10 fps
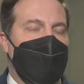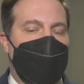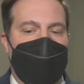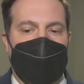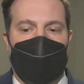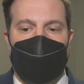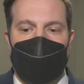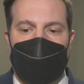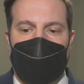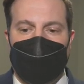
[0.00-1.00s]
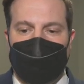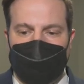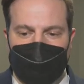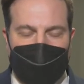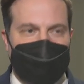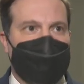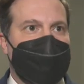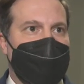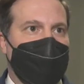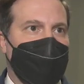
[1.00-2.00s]
where judges
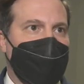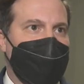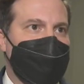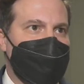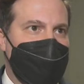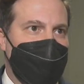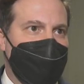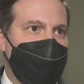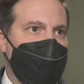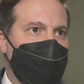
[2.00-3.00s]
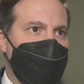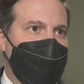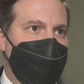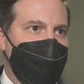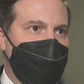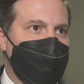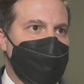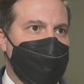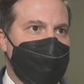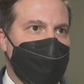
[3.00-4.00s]
take a look at the
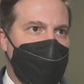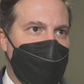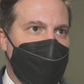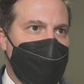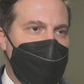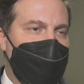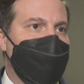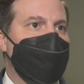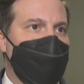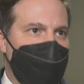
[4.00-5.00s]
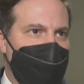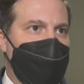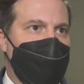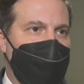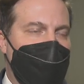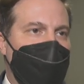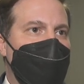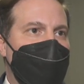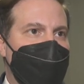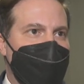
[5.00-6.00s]
information to support an
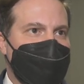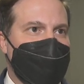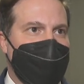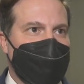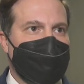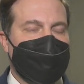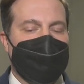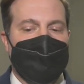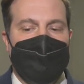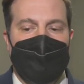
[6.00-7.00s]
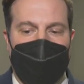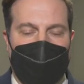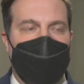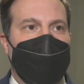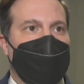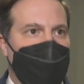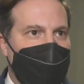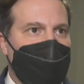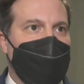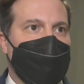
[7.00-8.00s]
ongoing investigation, including
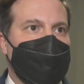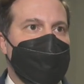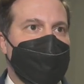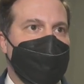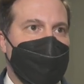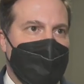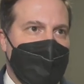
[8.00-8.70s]
looking into